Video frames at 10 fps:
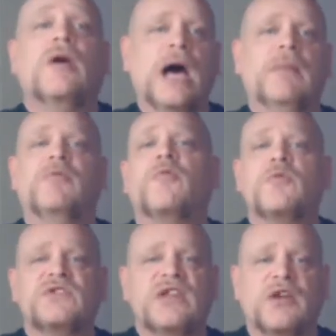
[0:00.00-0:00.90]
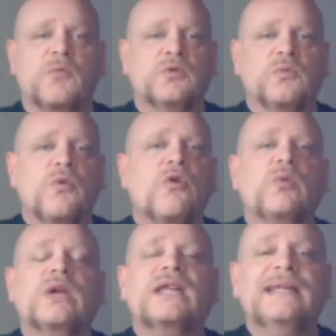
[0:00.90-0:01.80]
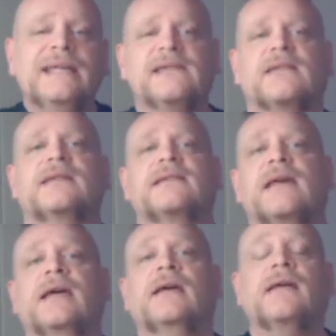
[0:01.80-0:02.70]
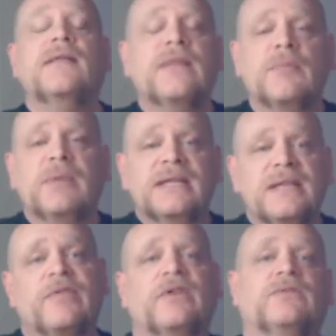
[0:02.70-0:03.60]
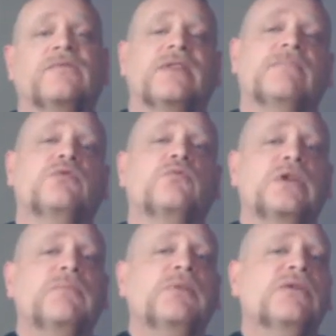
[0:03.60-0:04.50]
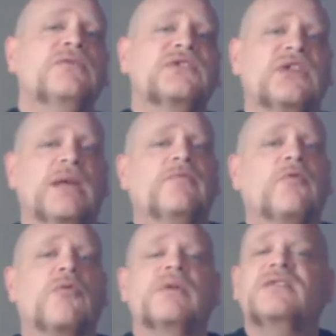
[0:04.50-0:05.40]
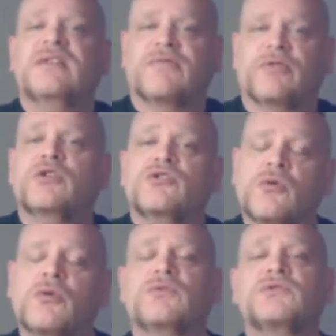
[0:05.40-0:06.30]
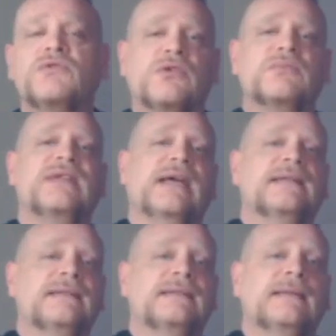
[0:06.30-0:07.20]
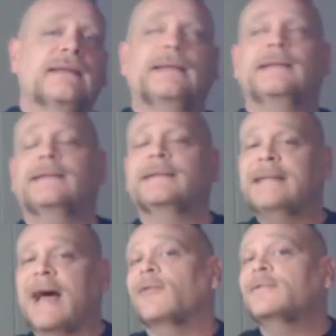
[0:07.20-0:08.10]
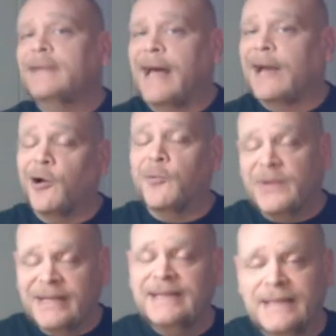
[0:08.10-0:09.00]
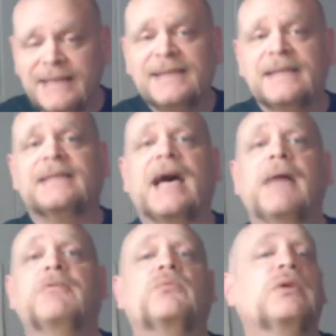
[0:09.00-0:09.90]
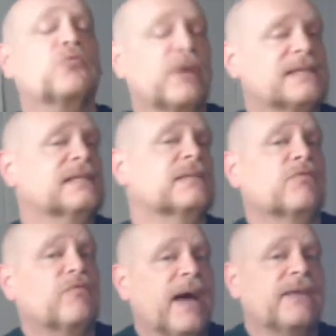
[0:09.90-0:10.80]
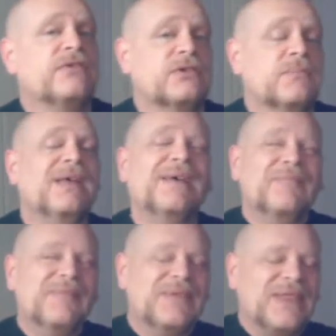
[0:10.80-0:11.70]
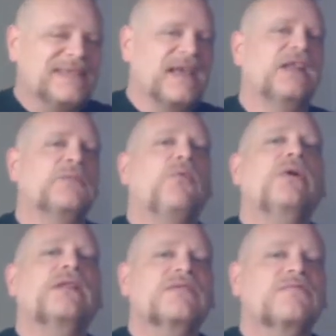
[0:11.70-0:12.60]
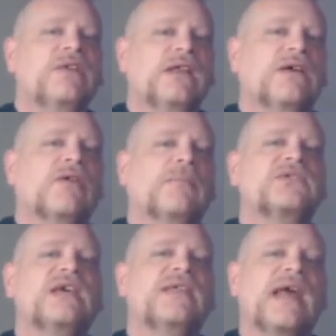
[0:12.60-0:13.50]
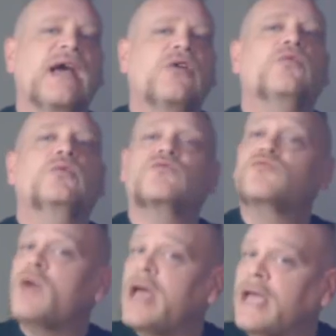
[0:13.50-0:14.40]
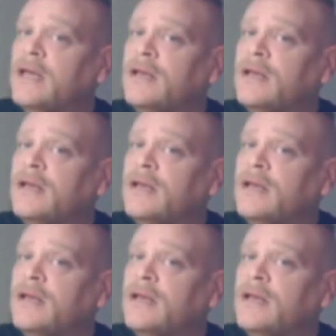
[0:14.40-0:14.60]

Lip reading: before the Second World War, we can easily say that it'd be difficult for them to reappear in the same form in different historical circumstances. Now, Eco really did see a tie between racism and fascism, but that's kind of the point of this video. I'm saying that Eco was right,